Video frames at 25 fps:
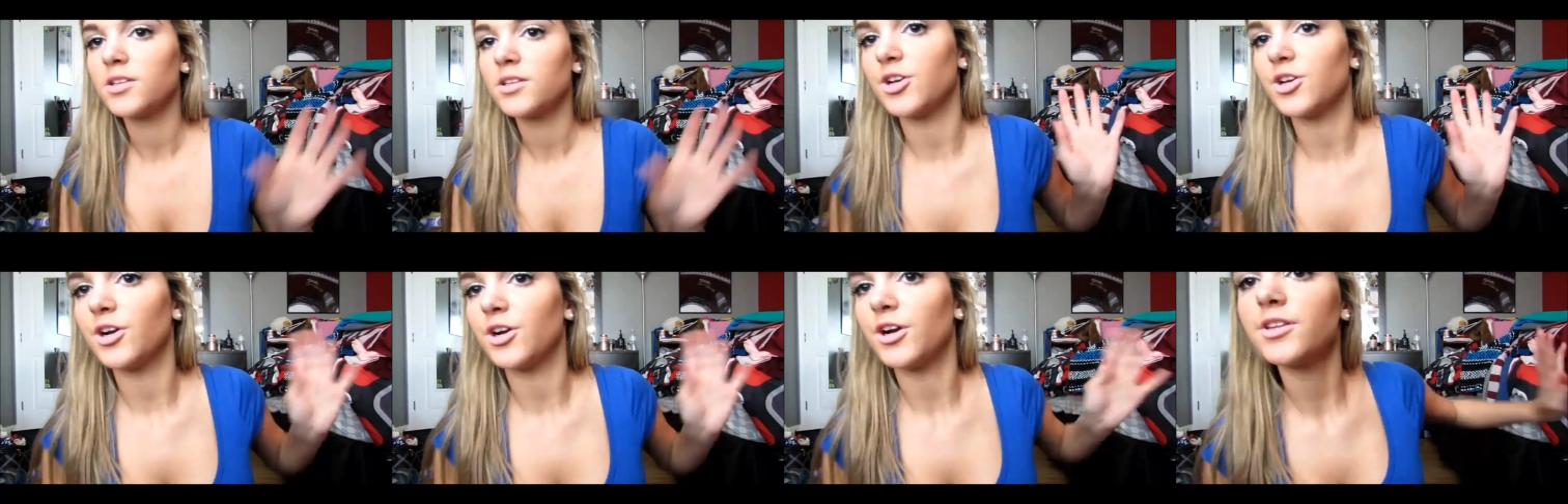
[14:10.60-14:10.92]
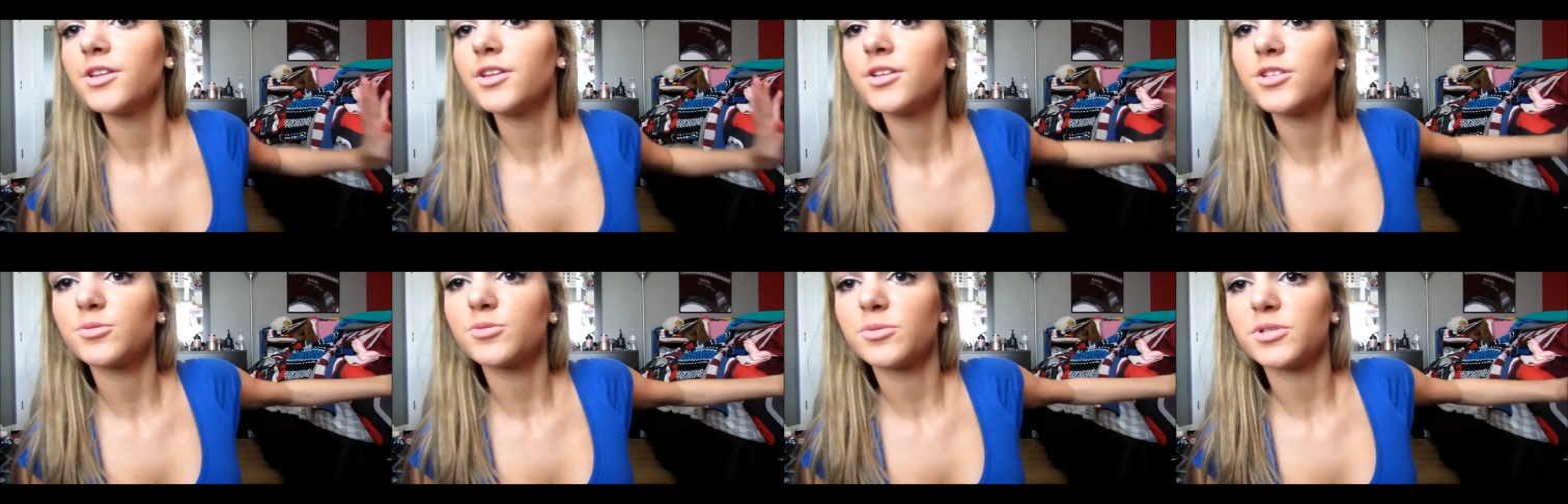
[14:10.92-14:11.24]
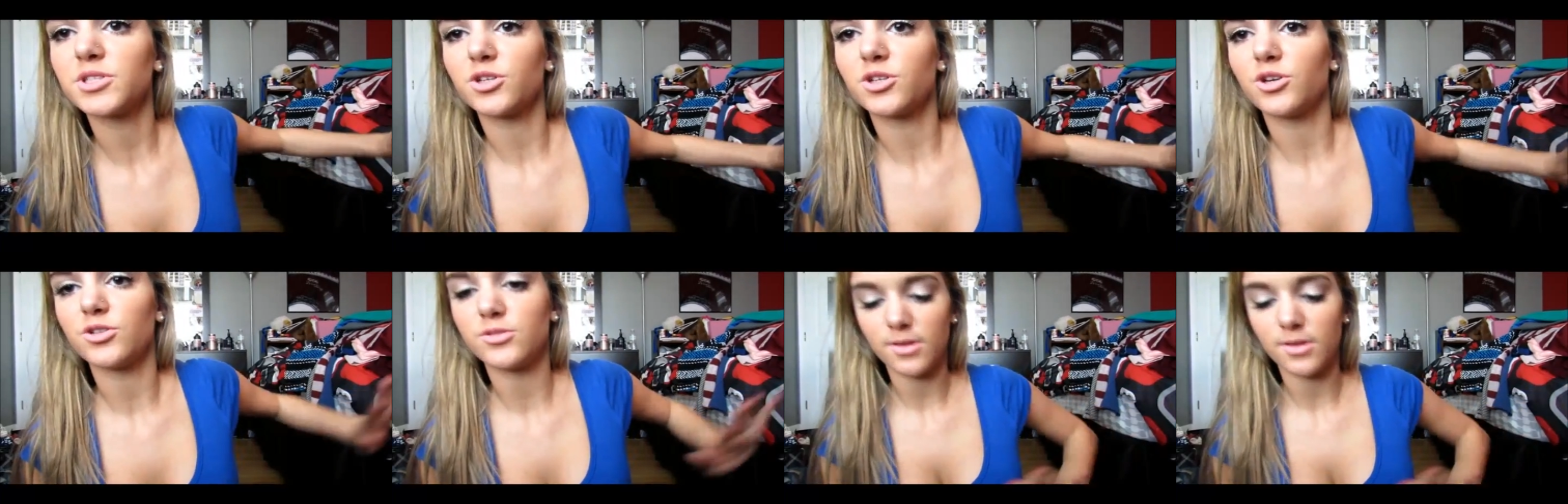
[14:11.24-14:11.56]
sorry there's a
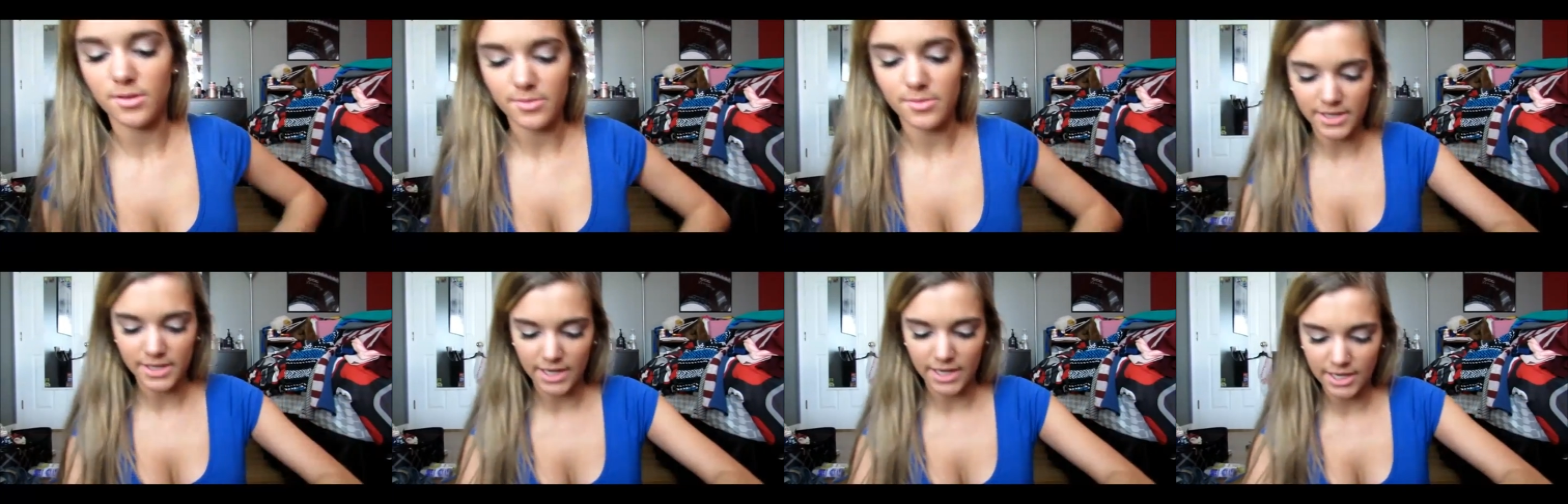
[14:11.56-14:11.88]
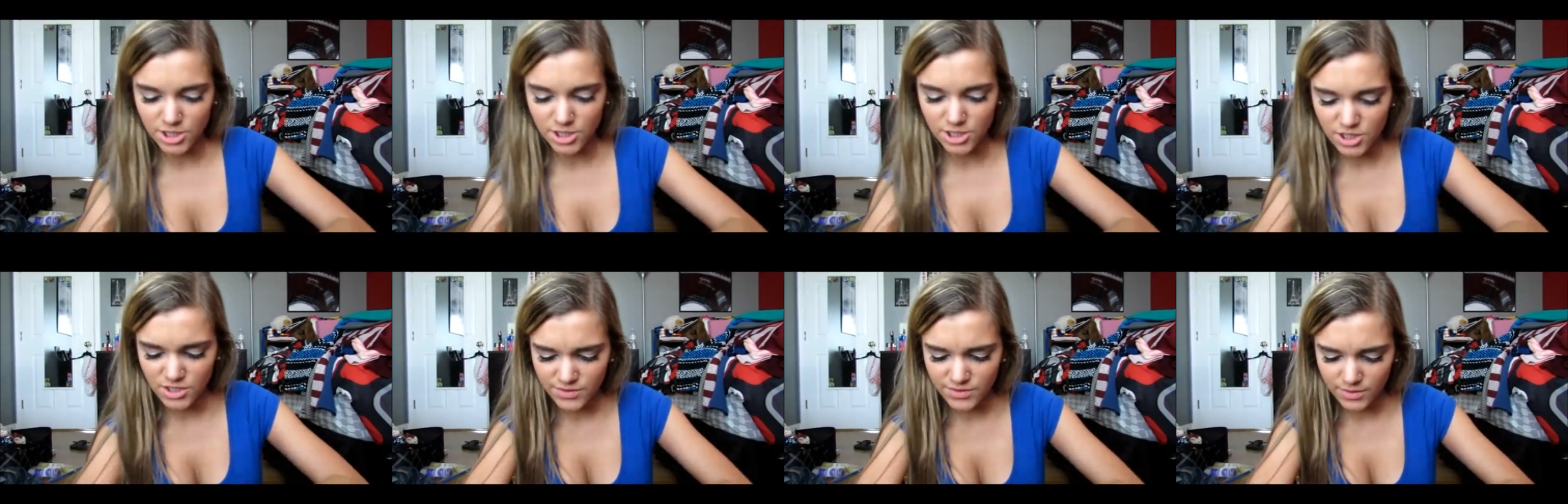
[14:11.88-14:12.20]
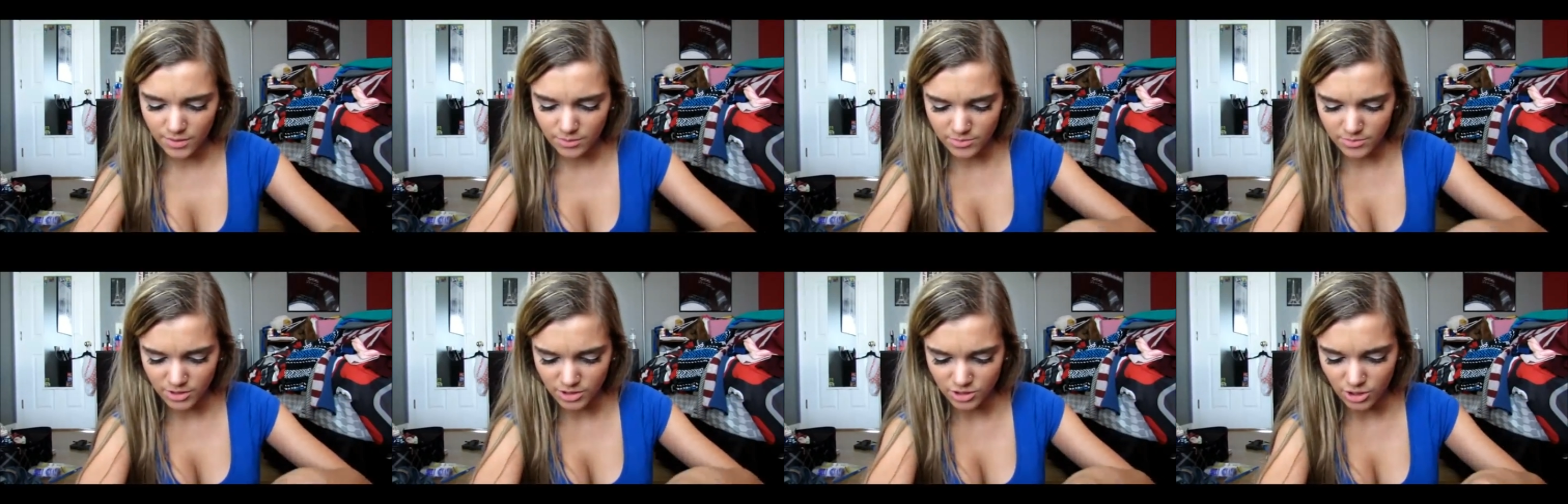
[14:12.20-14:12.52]
bunch of clothes on my bed, I just
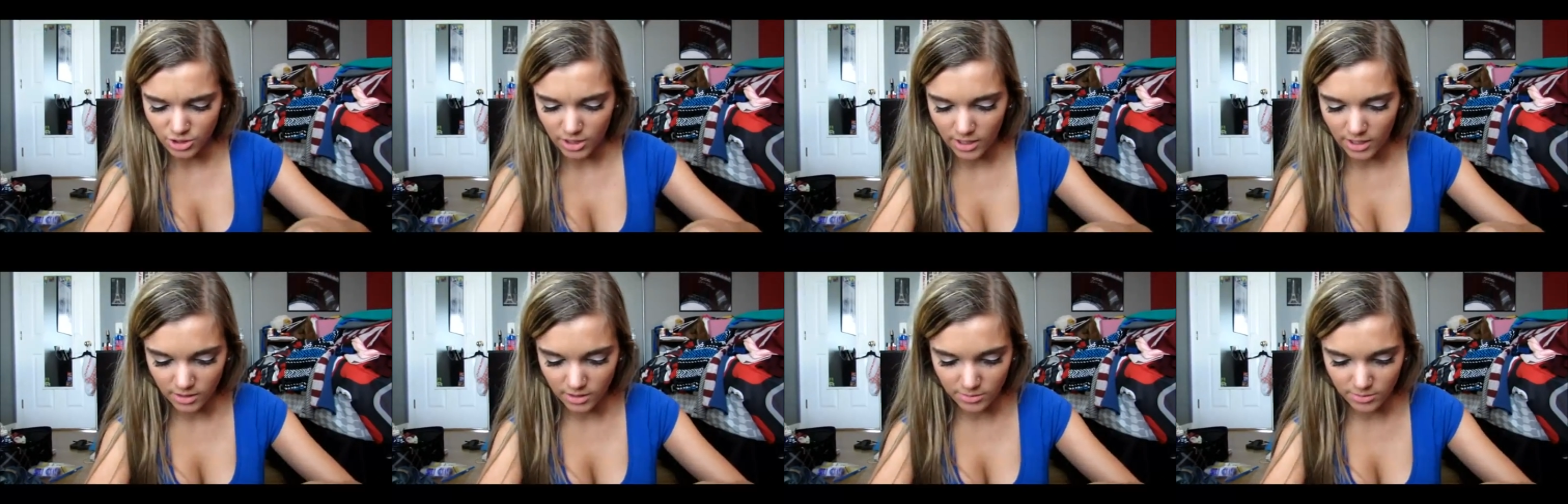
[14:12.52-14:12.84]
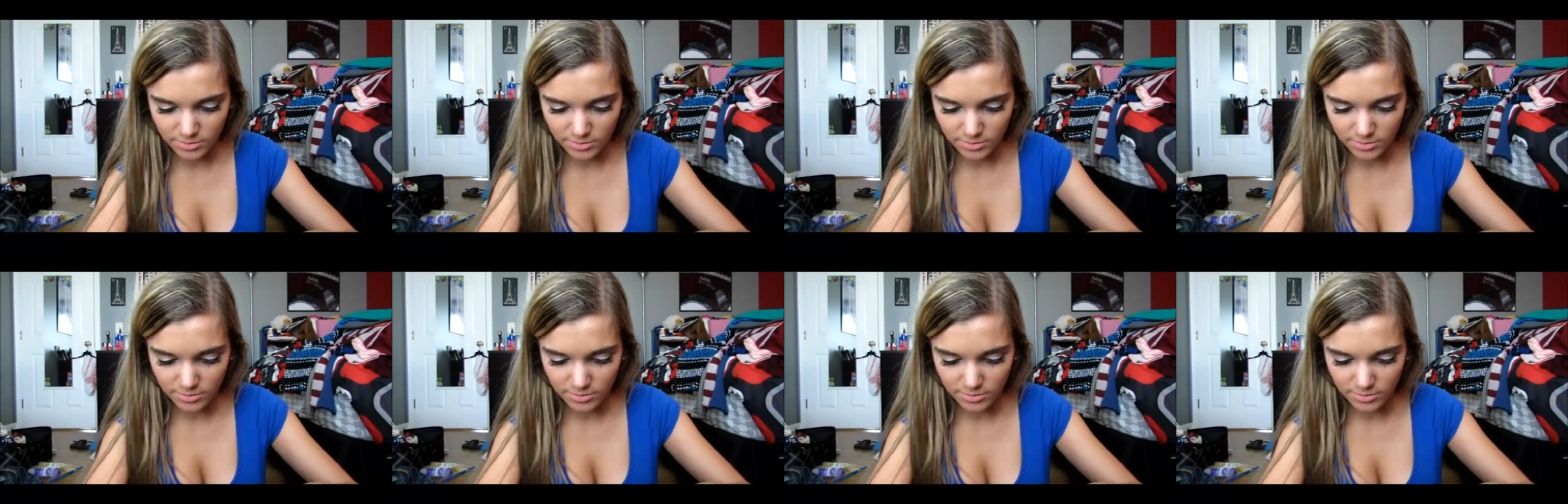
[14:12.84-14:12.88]
filmed the try